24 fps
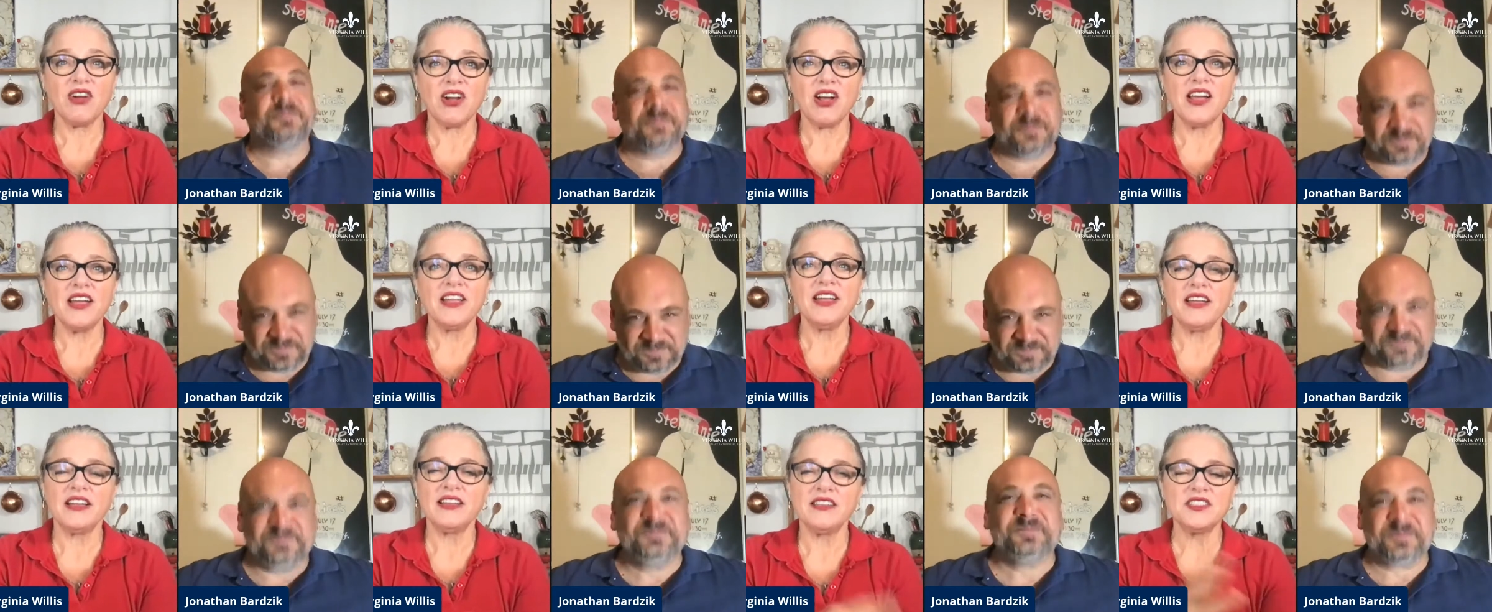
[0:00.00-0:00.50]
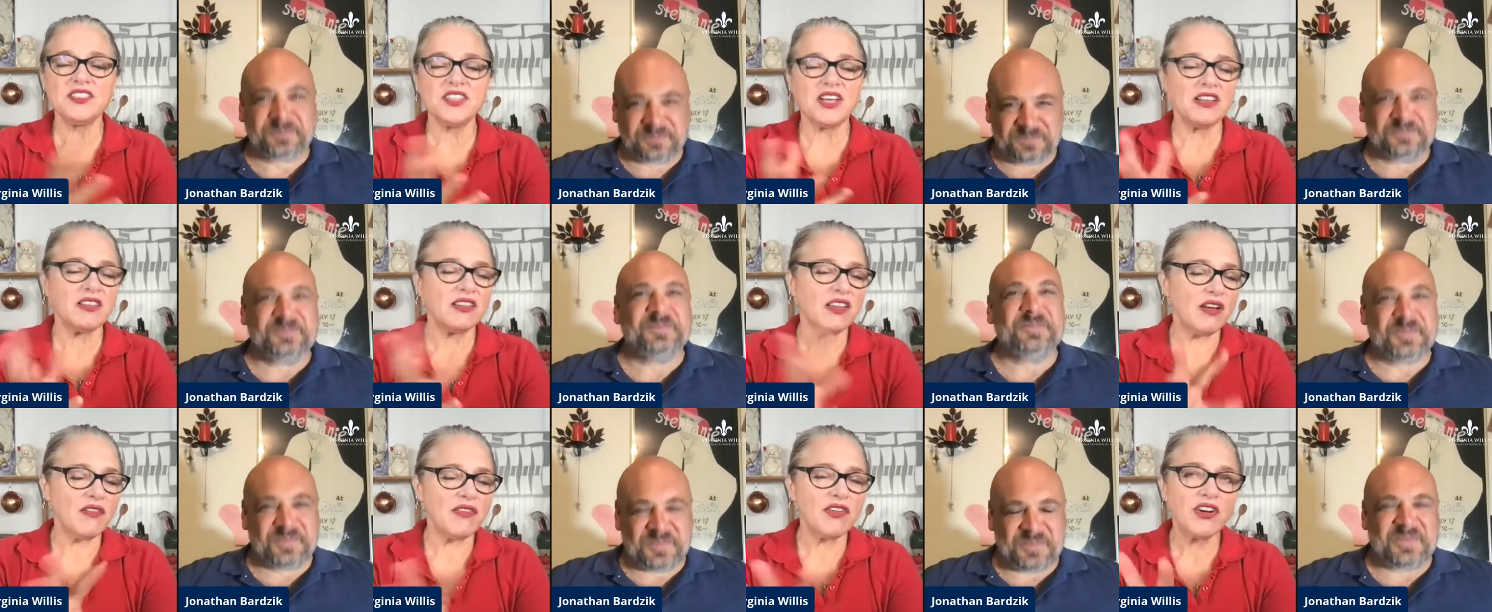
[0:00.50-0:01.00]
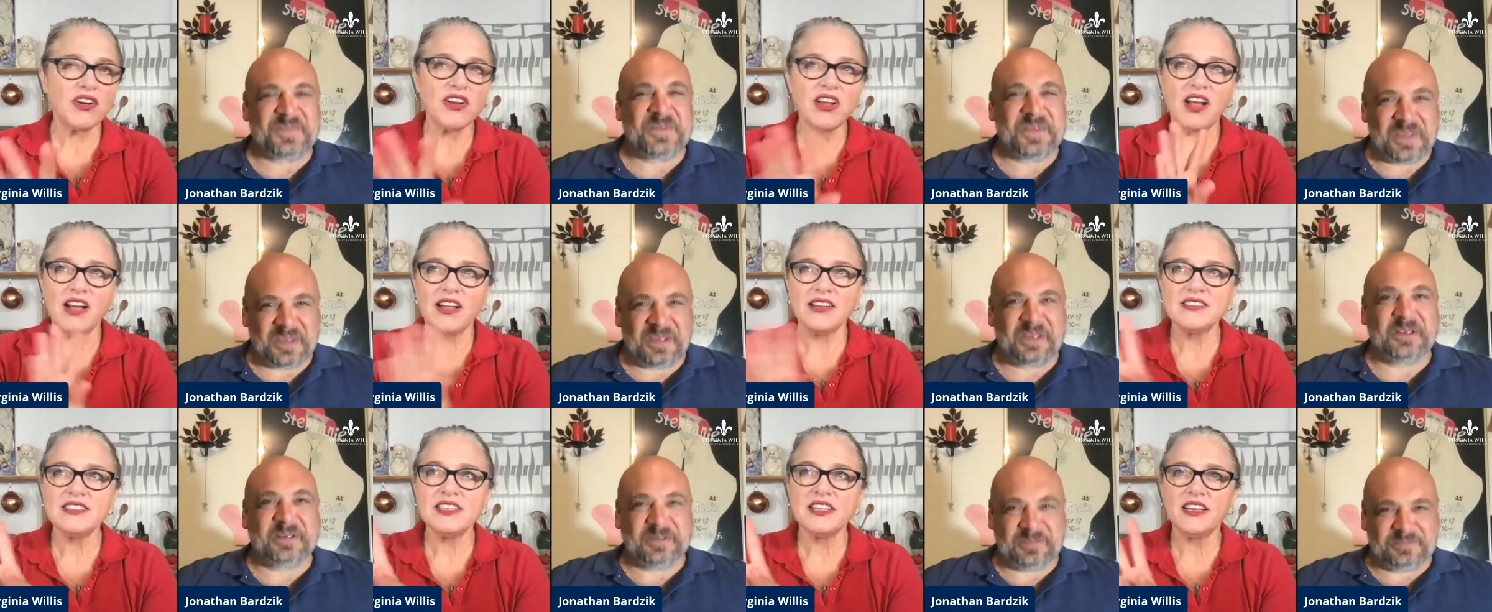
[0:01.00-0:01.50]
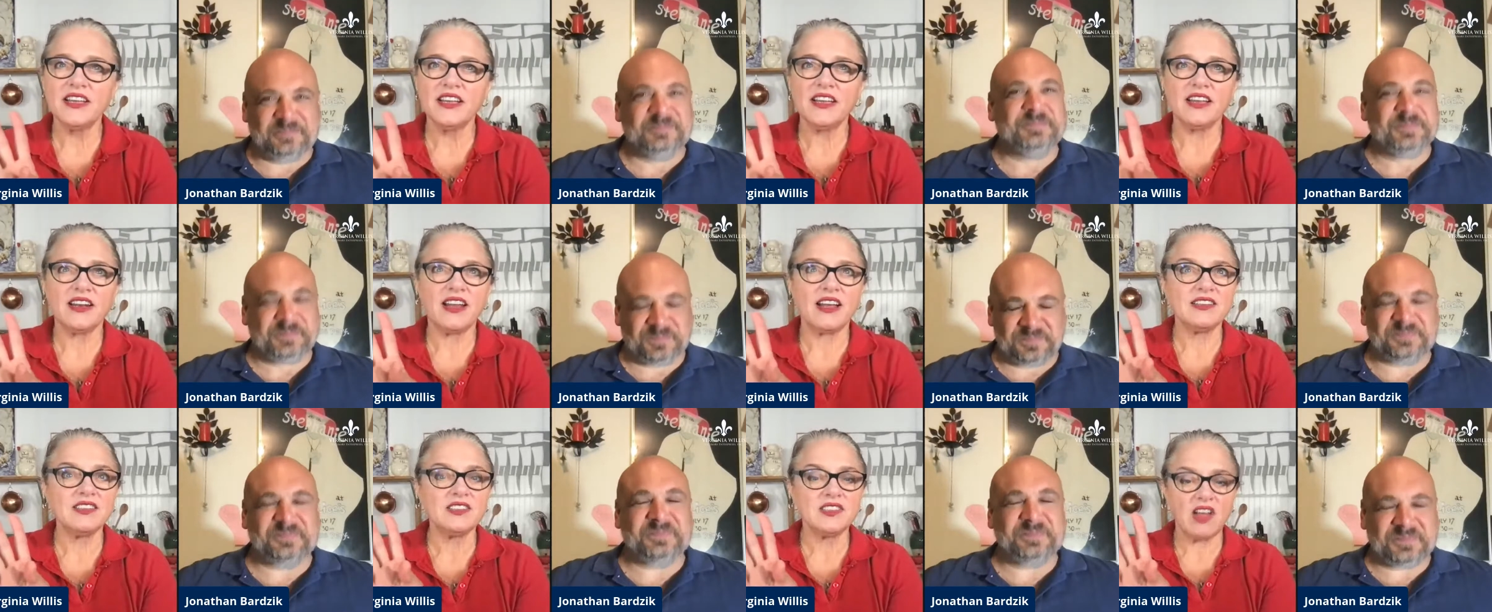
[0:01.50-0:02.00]
Speaker 1: right? And I love her content.
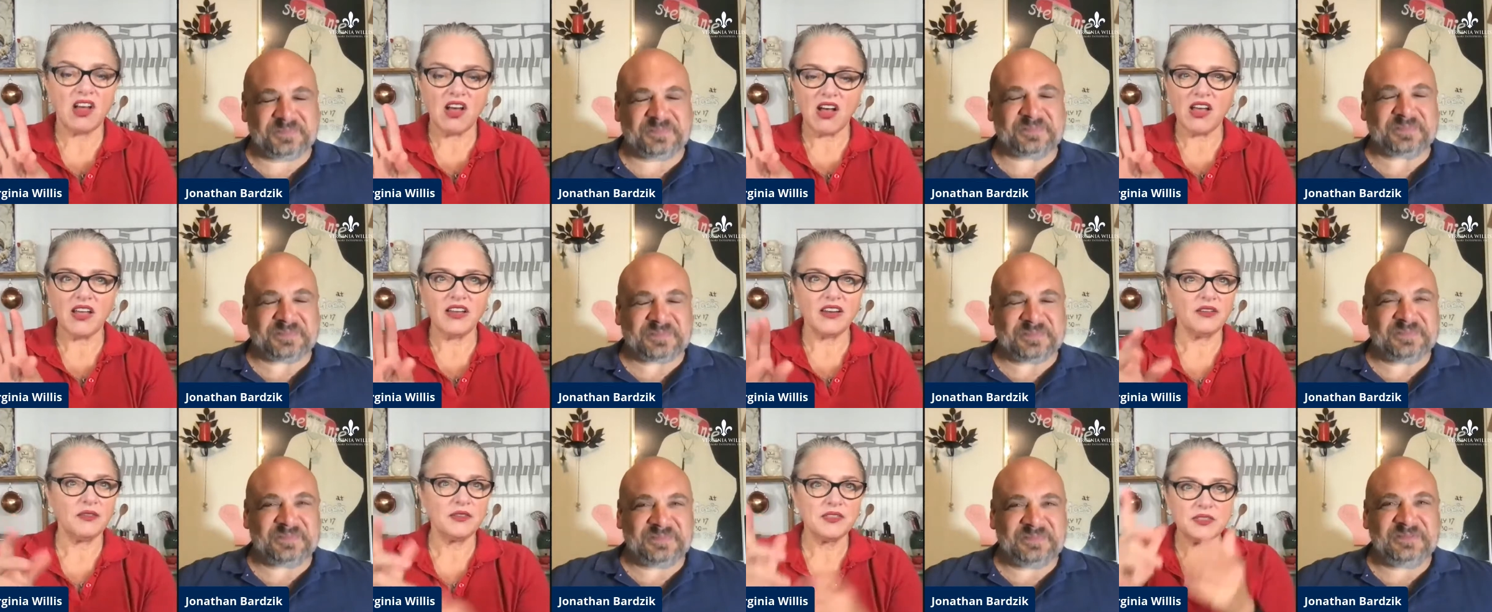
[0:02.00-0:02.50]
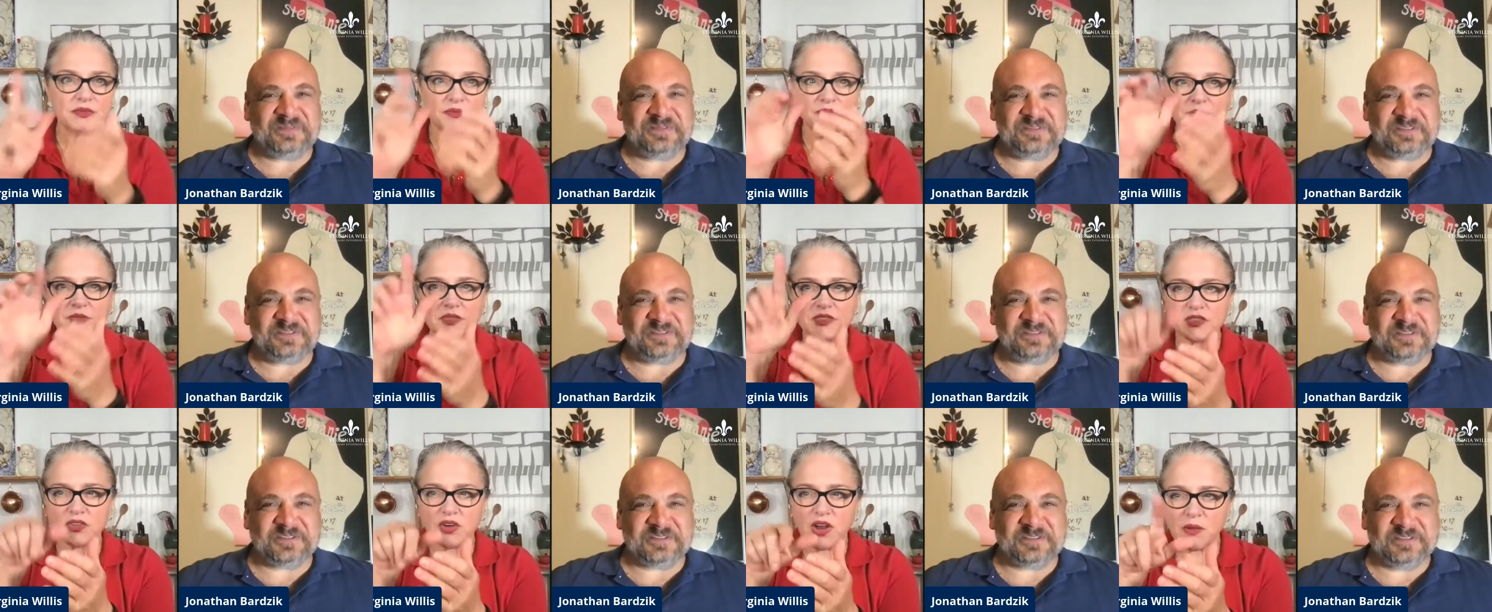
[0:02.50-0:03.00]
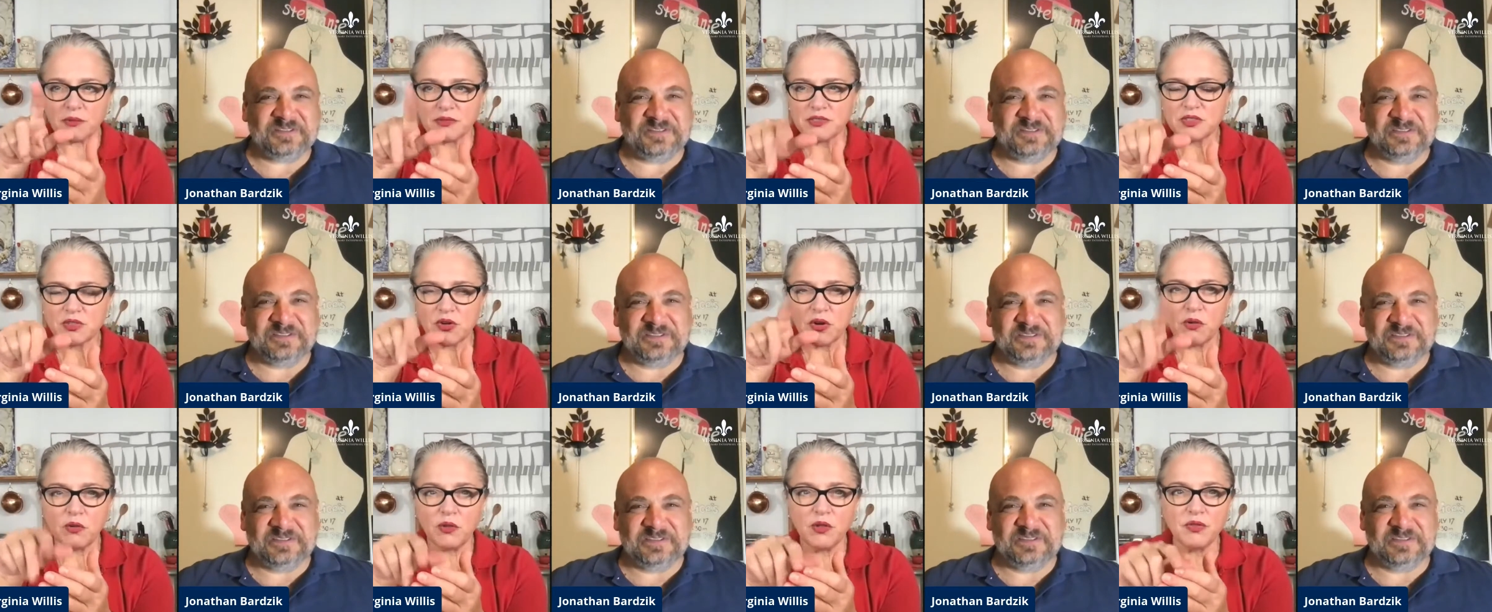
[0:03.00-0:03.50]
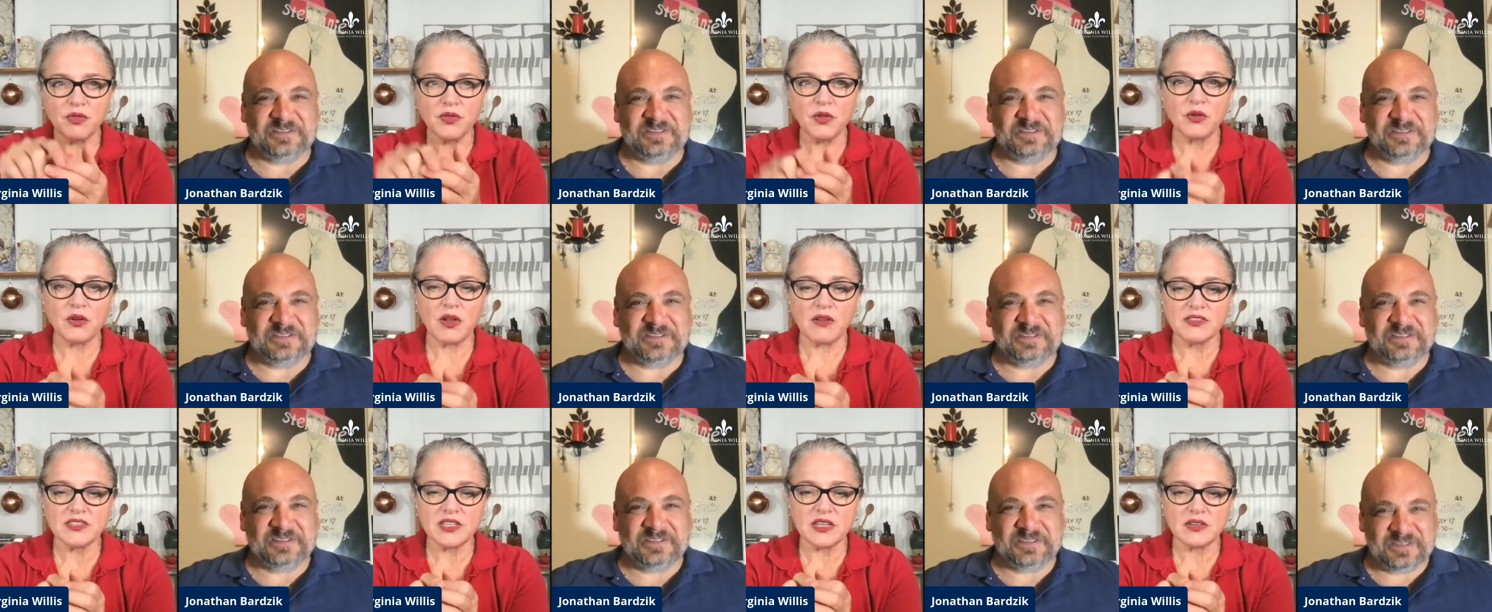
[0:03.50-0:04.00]
And I saw it, and it was I was scrolling through,
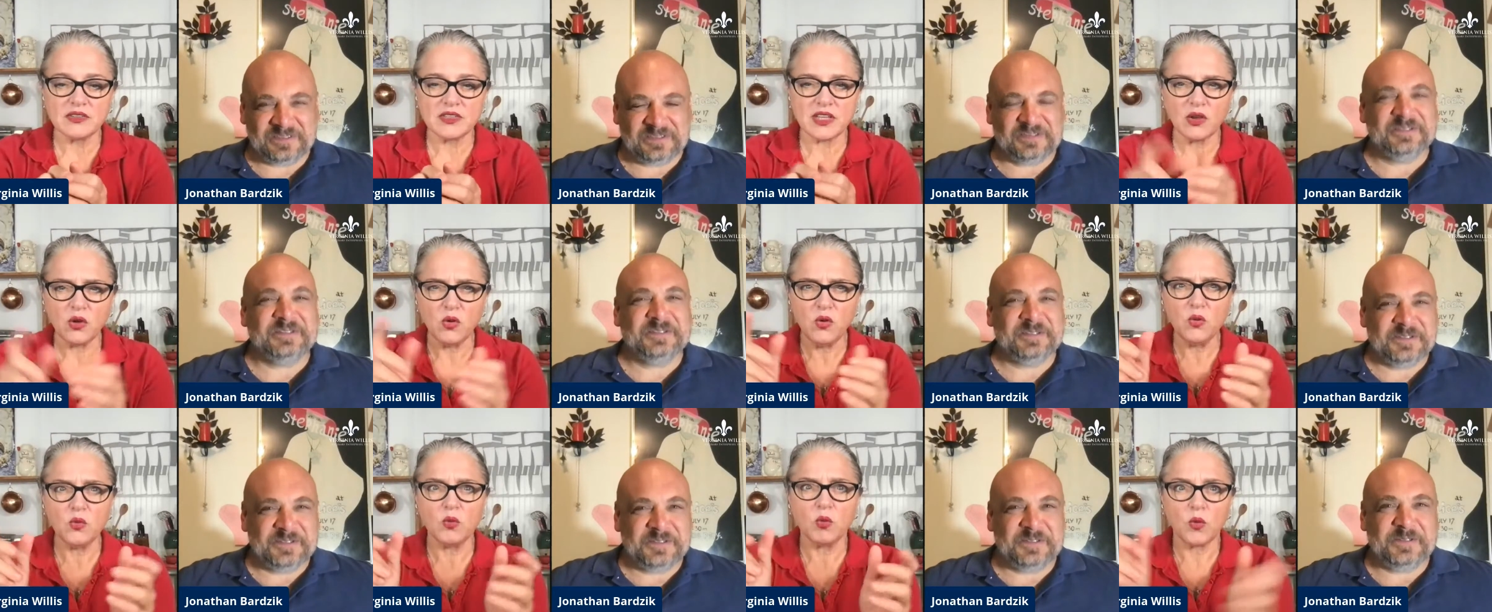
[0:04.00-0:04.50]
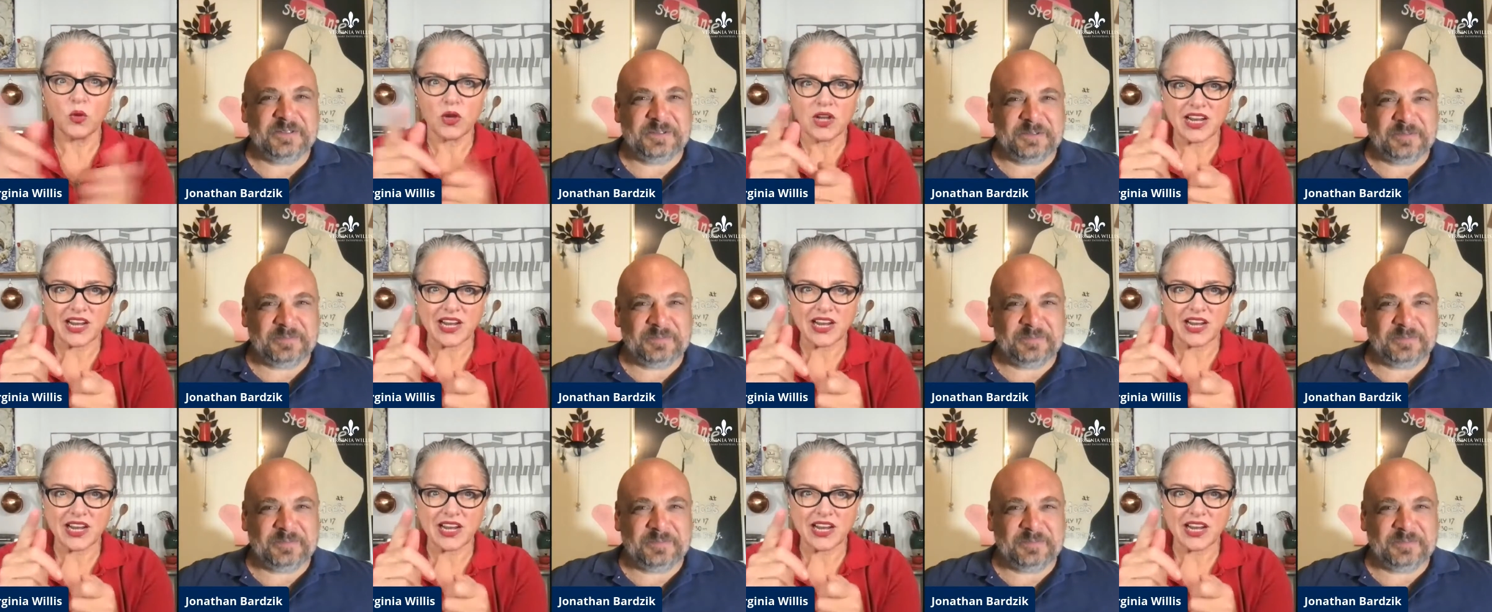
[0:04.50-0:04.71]
and all of a sudden I was like, "Ooh,